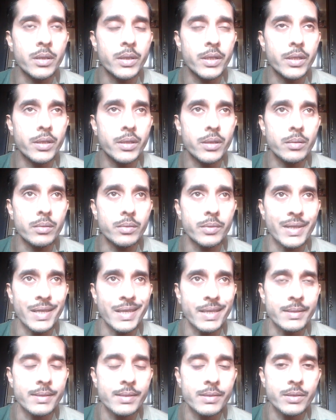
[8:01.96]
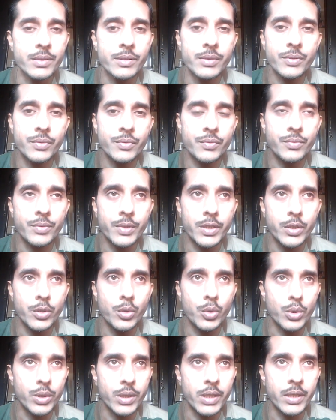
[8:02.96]
In text, we
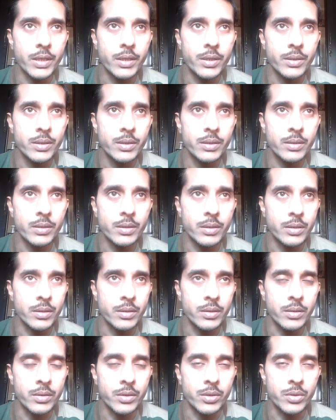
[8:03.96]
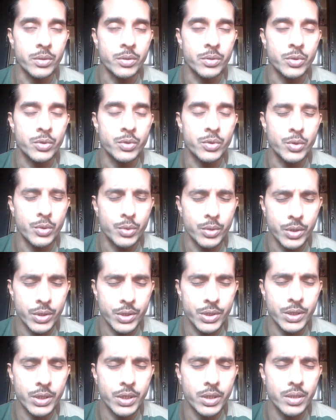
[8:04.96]
know that
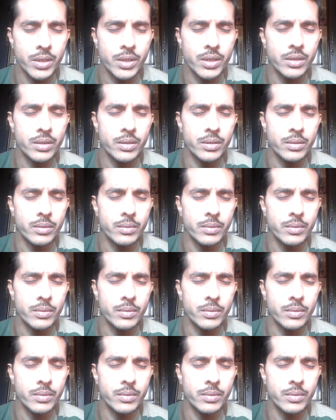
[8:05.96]
Sudarshan